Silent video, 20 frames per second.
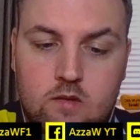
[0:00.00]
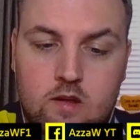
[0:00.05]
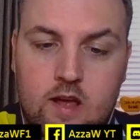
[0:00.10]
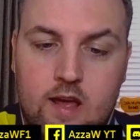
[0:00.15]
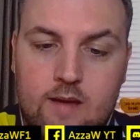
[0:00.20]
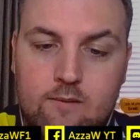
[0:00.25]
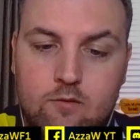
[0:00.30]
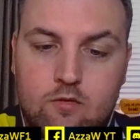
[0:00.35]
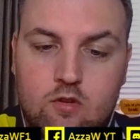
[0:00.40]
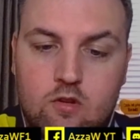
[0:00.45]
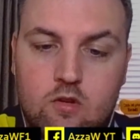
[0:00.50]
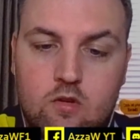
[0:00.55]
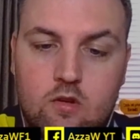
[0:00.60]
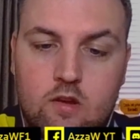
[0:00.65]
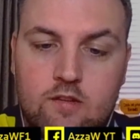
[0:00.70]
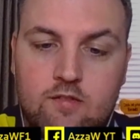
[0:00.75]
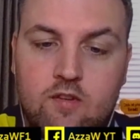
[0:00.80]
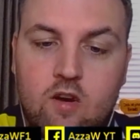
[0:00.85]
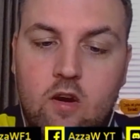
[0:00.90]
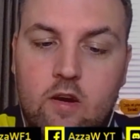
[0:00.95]
Absolutely
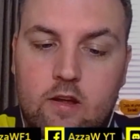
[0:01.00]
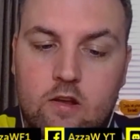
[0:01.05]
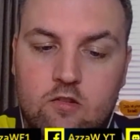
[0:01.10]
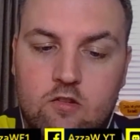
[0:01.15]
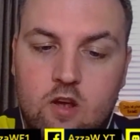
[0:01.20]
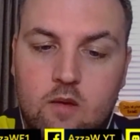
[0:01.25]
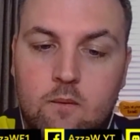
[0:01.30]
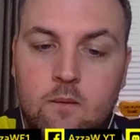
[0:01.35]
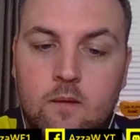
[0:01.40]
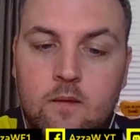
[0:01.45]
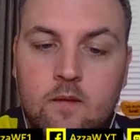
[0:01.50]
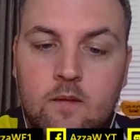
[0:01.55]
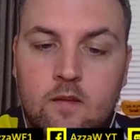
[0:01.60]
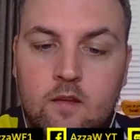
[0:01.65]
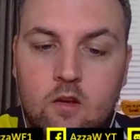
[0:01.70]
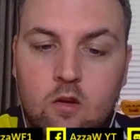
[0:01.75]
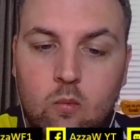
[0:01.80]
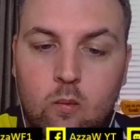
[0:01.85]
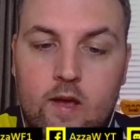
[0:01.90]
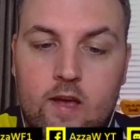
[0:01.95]
fine. So
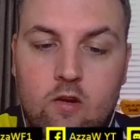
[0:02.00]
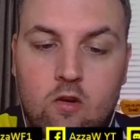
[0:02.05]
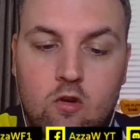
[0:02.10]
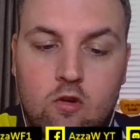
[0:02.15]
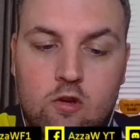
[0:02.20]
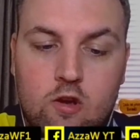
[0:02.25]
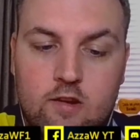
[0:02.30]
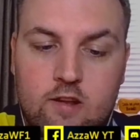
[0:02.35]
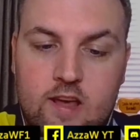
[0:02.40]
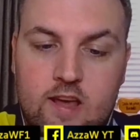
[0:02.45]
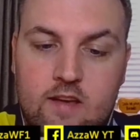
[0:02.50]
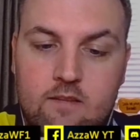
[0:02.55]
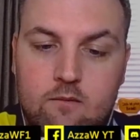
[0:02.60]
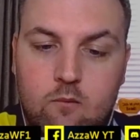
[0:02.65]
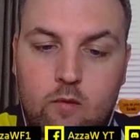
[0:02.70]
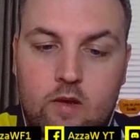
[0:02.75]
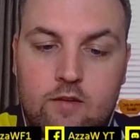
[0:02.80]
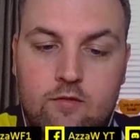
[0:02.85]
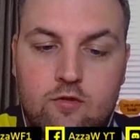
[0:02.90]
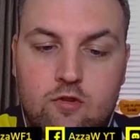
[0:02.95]
we're all good here.
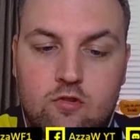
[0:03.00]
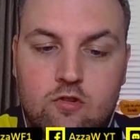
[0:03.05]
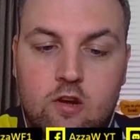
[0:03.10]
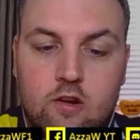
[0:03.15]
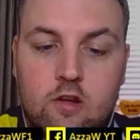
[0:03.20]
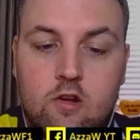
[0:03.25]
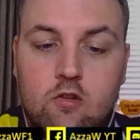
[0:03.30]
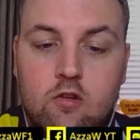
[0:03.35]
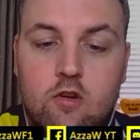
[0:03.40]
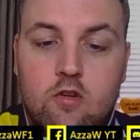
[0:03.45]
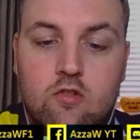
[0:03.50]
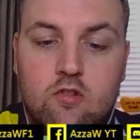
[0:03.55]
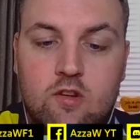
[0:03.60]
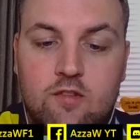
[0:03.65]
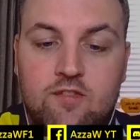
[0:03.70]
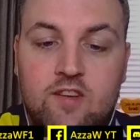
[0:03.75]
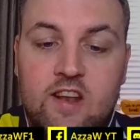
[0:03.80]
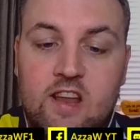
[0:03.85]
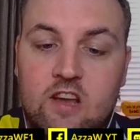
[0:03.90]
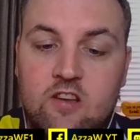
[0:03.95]
We've just got a cruise to
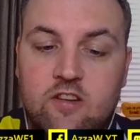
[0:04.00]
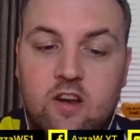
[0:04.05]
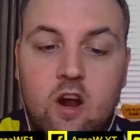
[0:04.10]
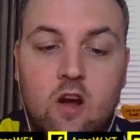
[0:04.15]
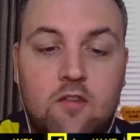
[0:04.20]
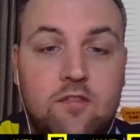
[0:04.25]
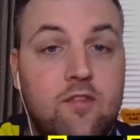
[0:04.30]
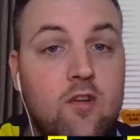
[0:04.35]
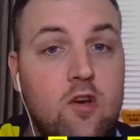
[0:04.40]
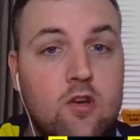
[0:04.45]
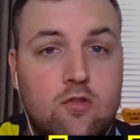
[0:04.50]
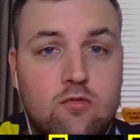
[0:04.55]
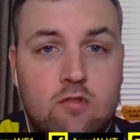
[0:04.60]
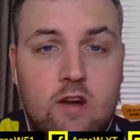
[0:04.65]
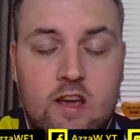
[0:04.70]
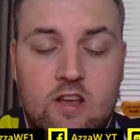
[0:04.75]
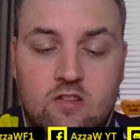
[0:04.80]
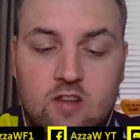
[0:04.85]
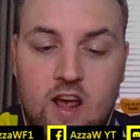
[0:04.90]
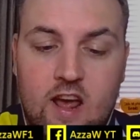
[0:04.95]
finish in our first
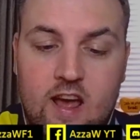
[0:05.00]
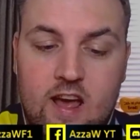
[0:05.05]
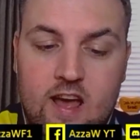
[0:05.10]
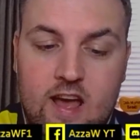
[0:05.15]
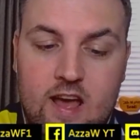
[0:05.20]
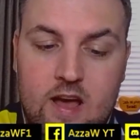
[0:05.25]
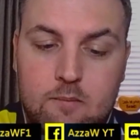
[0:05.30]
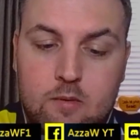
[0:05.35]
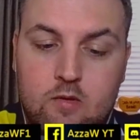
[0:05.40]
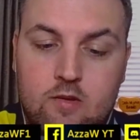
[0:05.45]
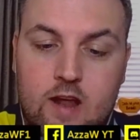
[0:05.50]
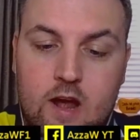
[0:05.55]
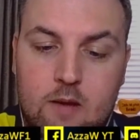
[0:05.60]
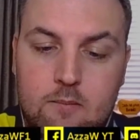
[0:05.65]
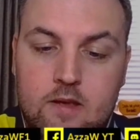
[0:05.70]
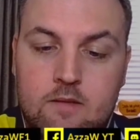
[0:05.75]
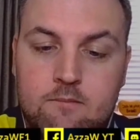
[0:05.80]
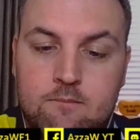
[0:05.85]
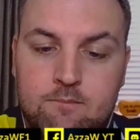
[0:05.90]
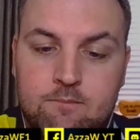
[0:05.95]
race at Abu
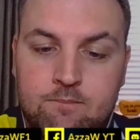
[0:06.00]
Dhabi.